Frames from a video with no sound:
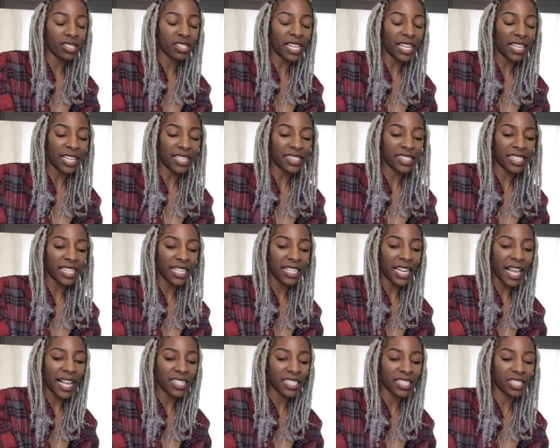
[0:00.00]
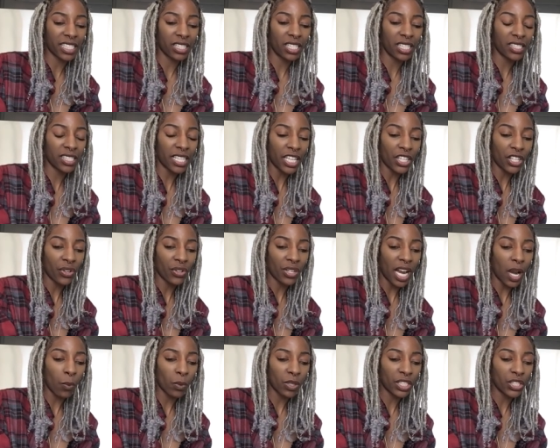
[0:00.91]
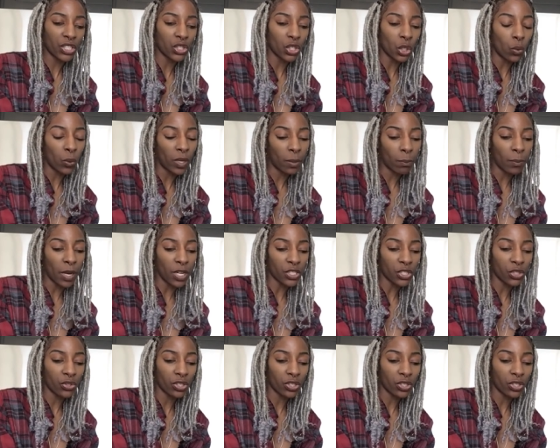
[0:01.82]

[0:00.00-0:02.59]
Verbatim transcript: second 10 days because it looks like you're not really doing much.